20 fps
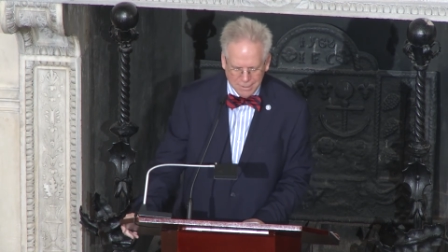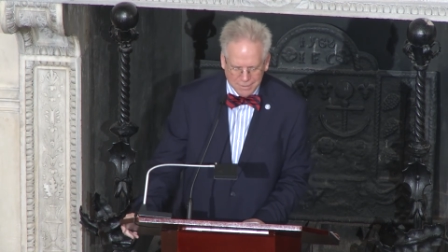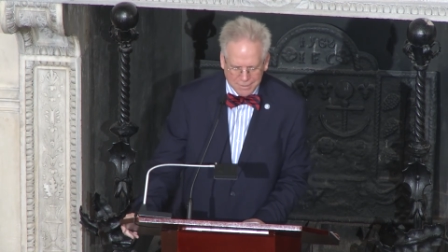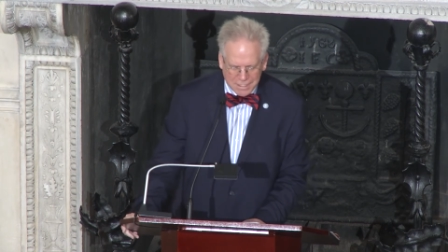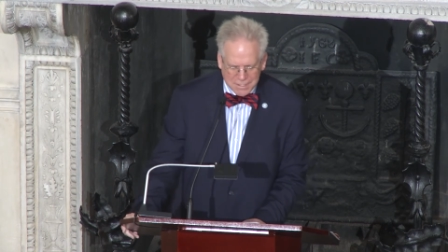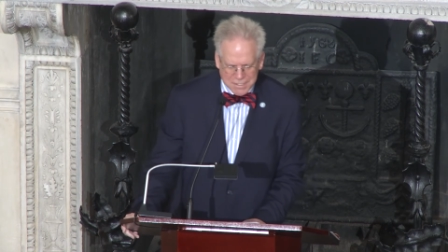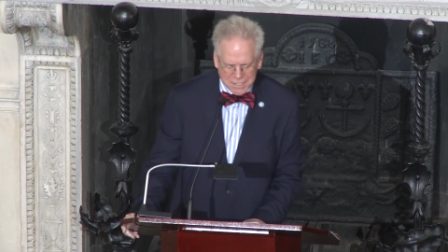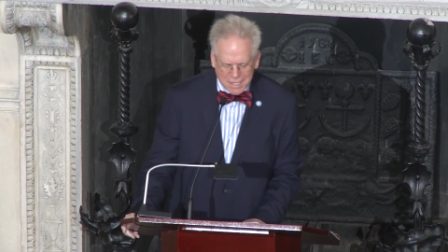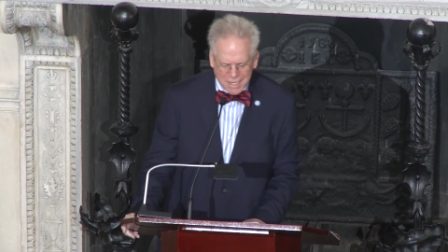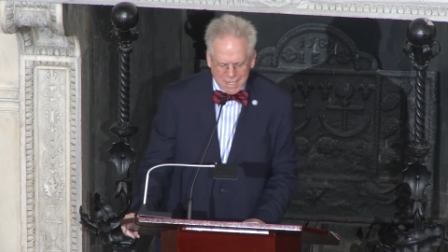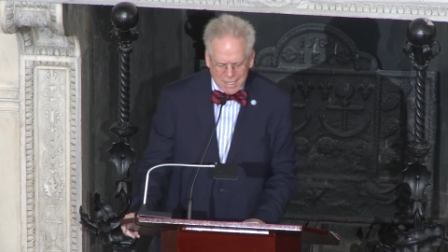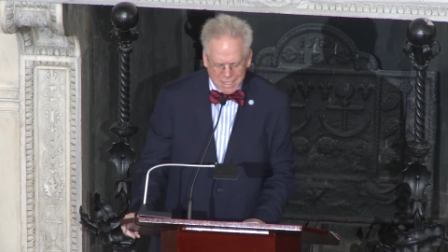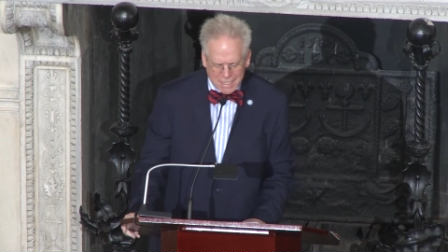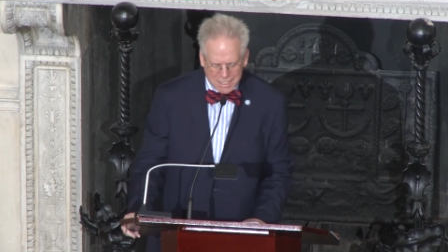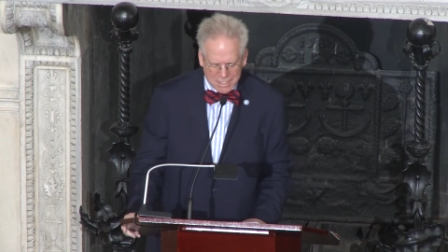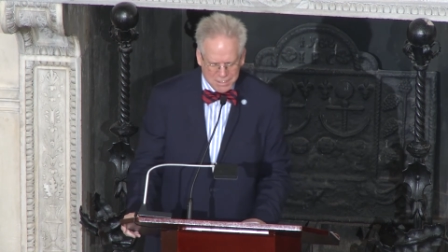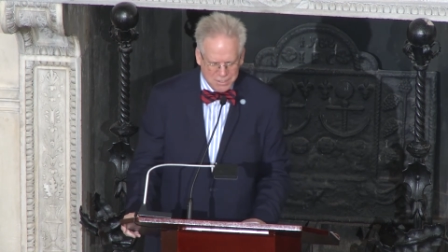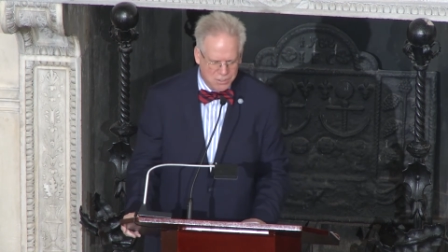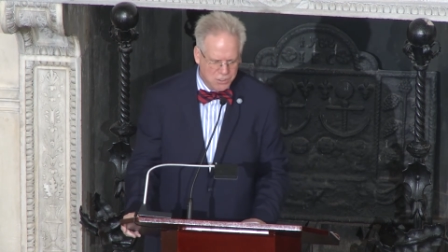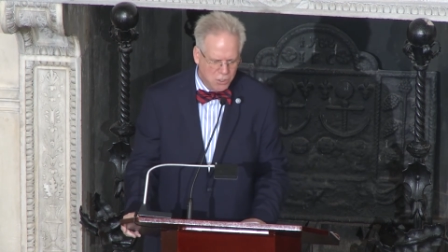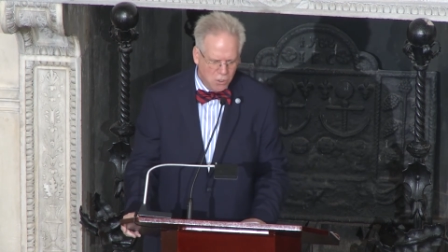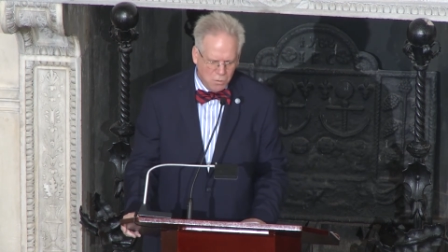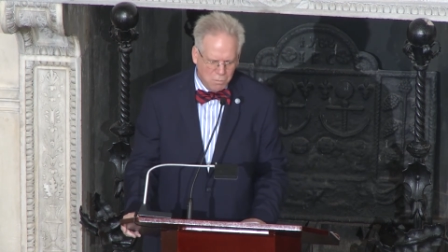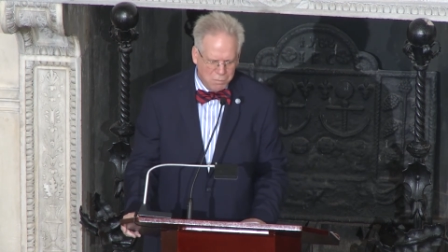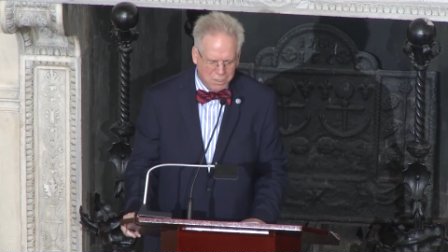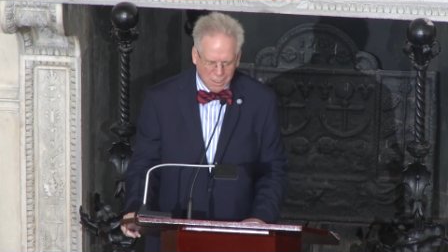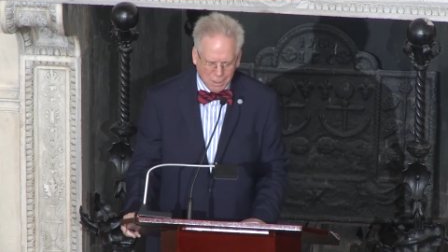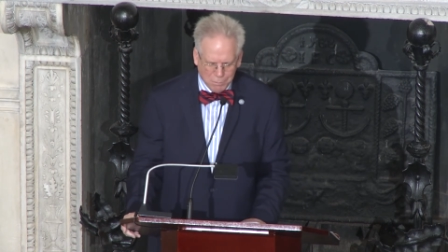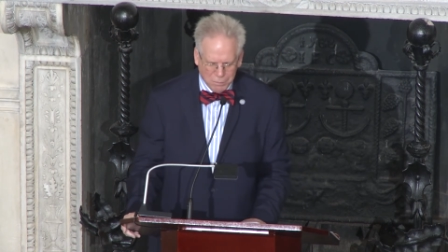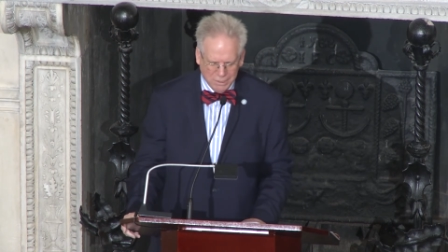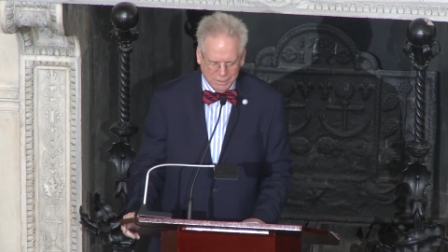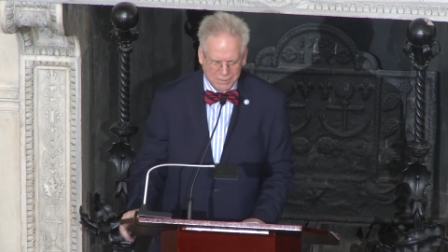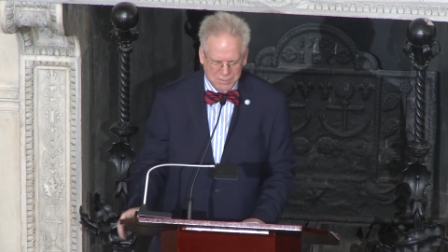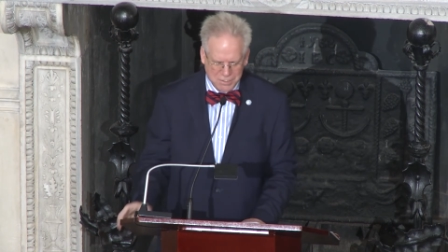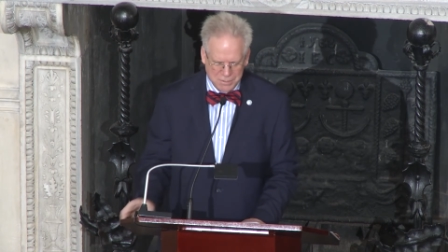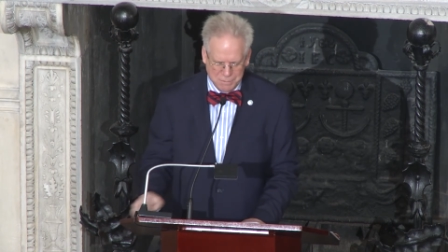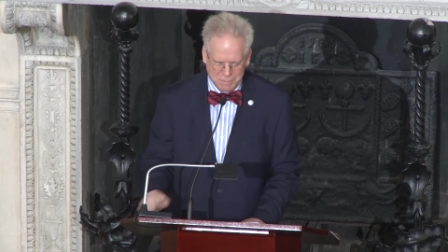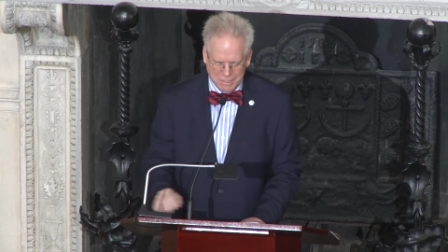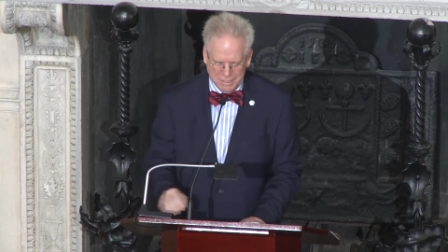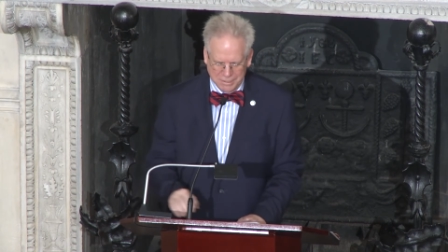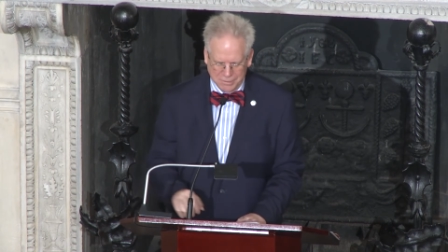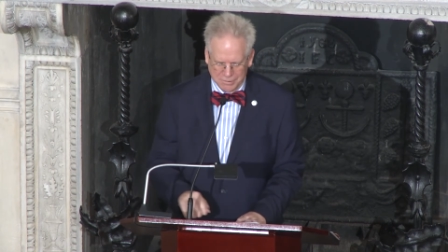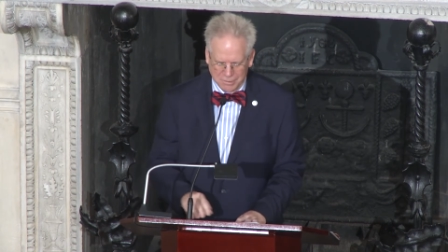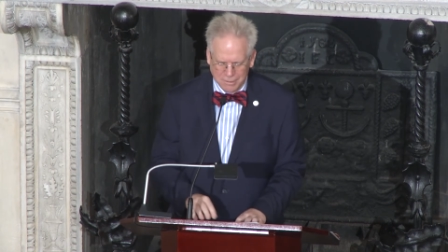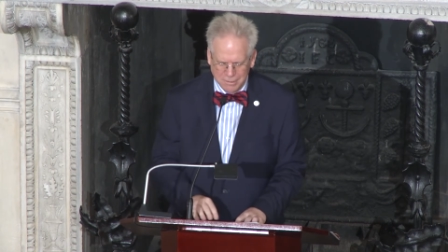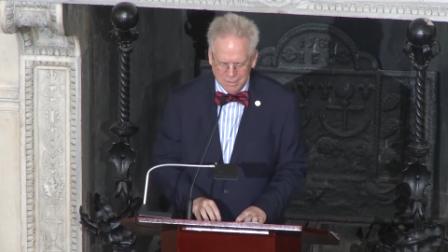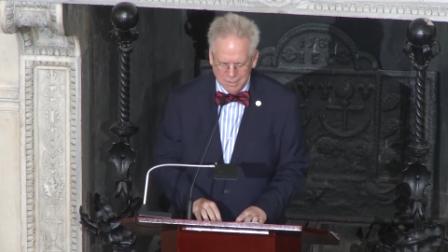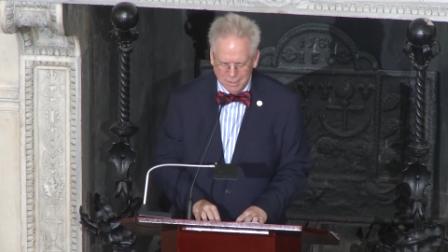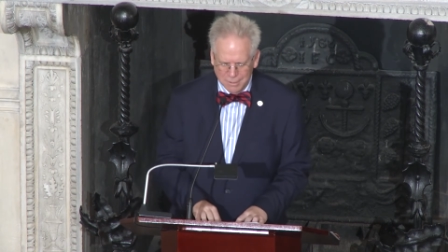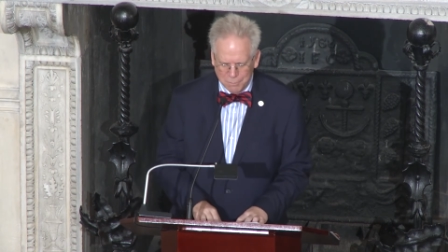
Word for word: They say he is no public speaker,